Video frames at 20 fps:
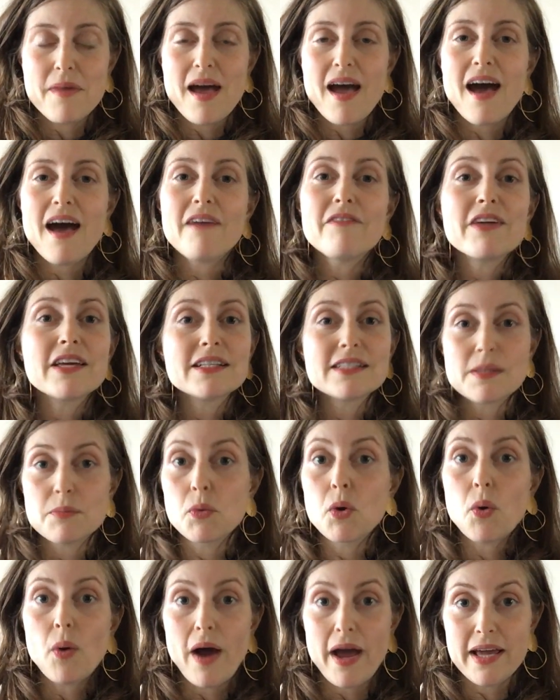having
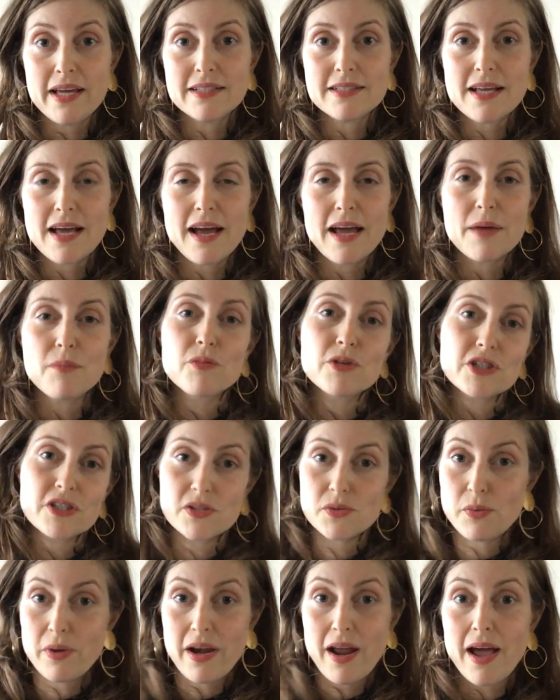some quiet time, which
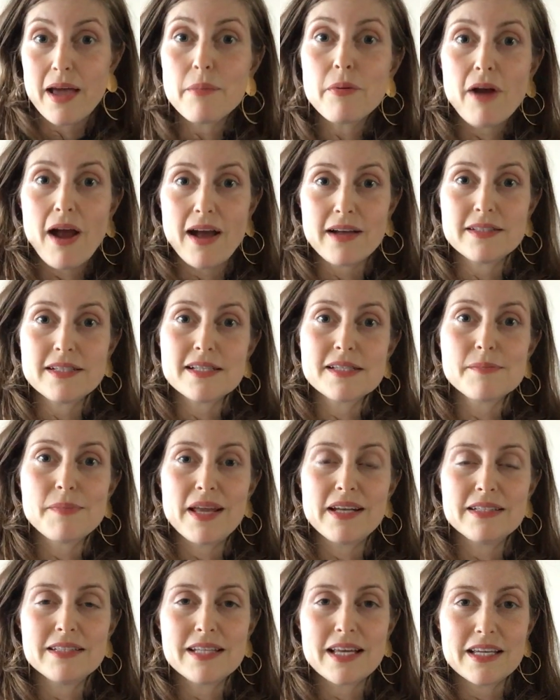is when I practice
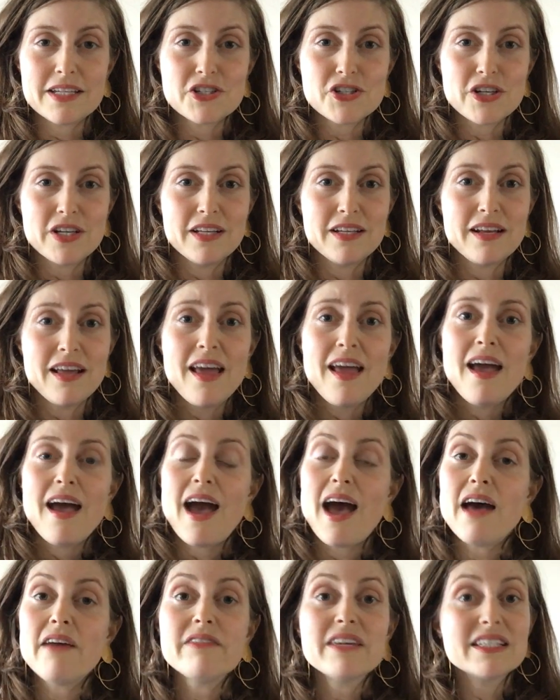meditation,
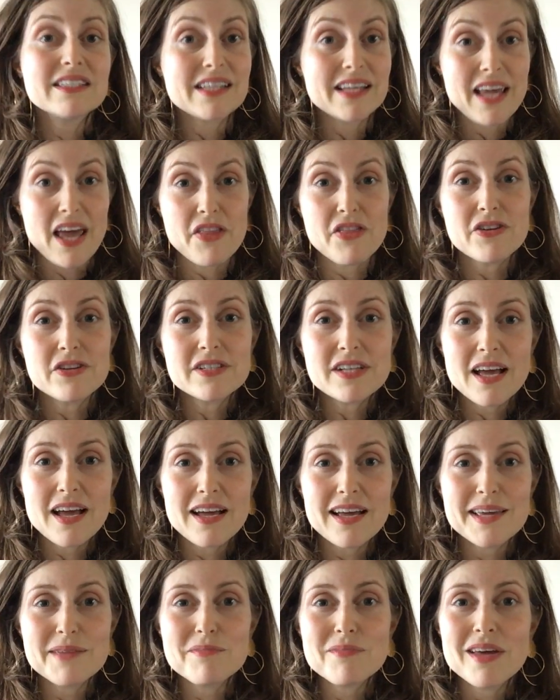having together
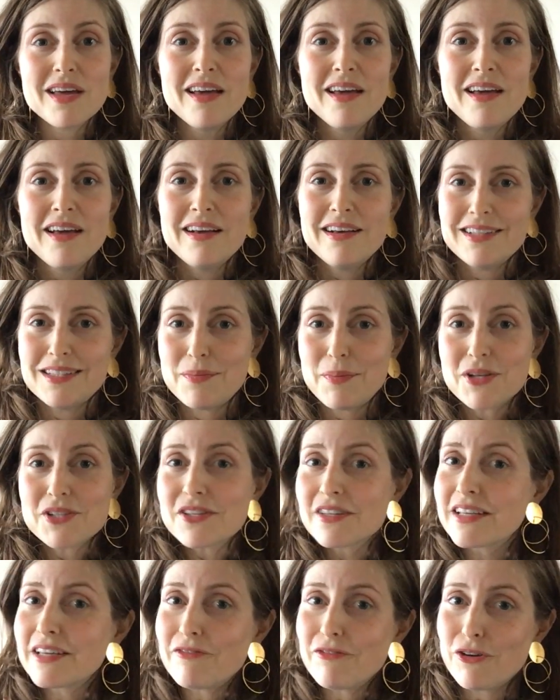time.
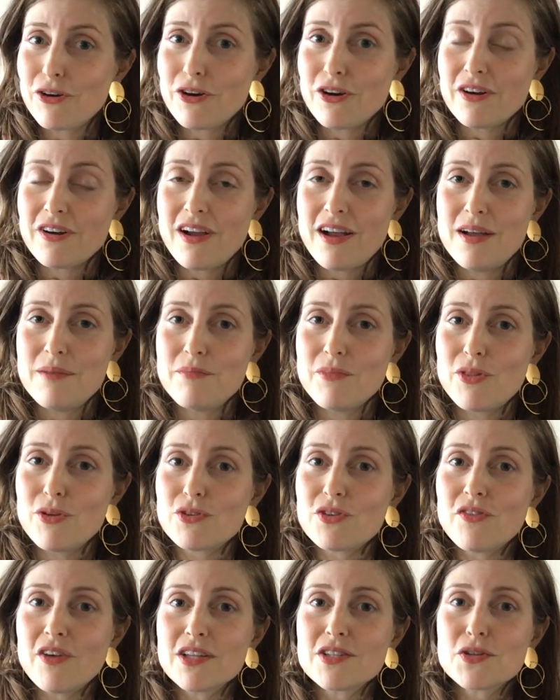Especially for
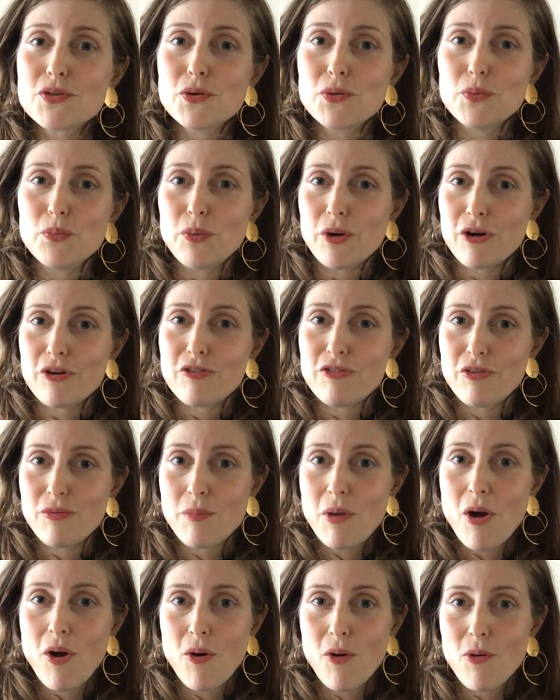those of us who work
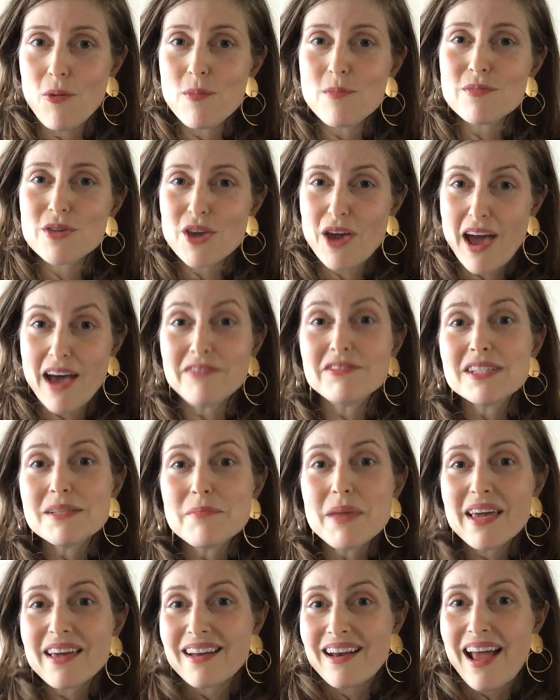from home, you have to
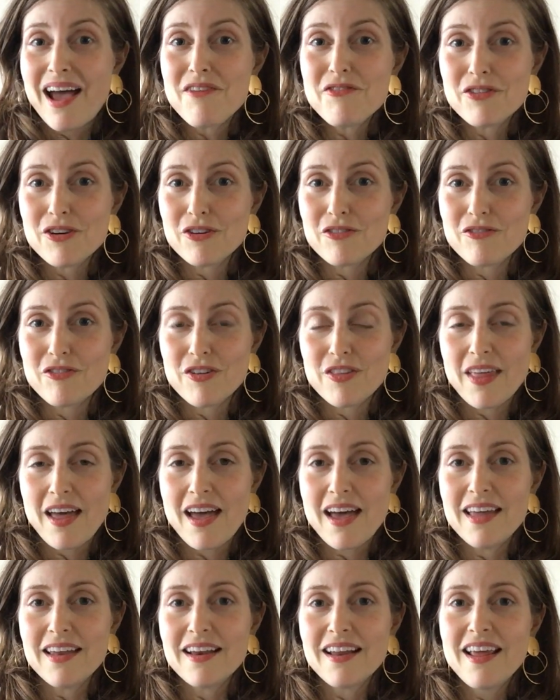make an effort for
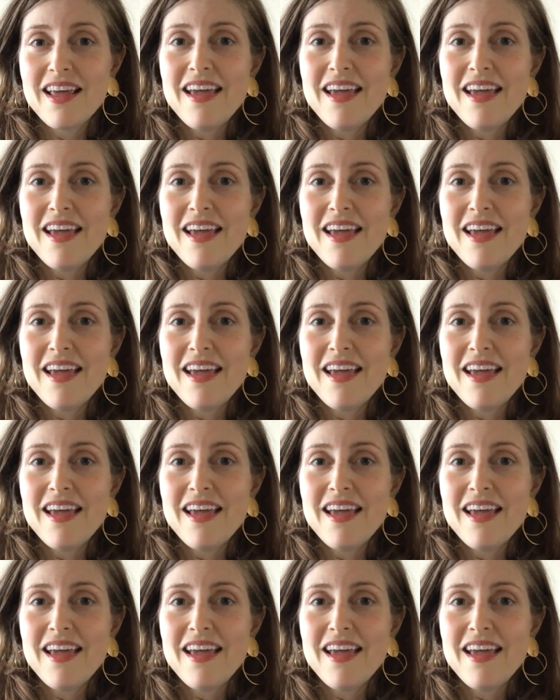that